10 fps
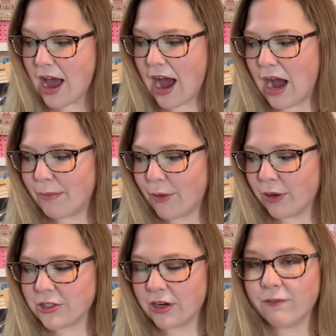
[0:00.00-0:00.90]
I
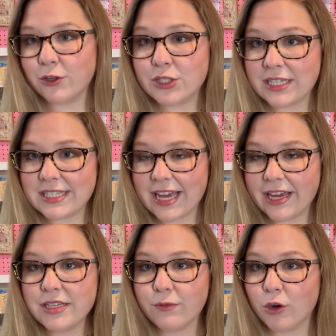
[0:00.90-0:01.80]
worked on it for 6
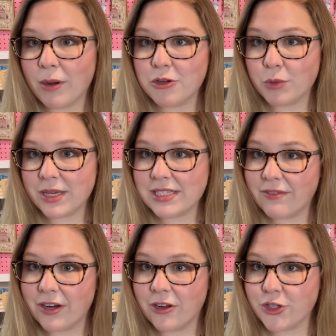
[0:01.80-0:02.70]
days for about
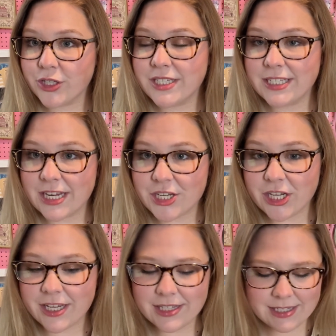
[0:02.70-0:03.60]
2,700
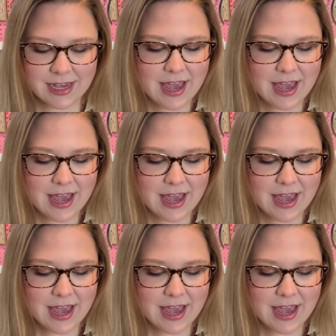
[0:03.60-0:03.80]
stitches,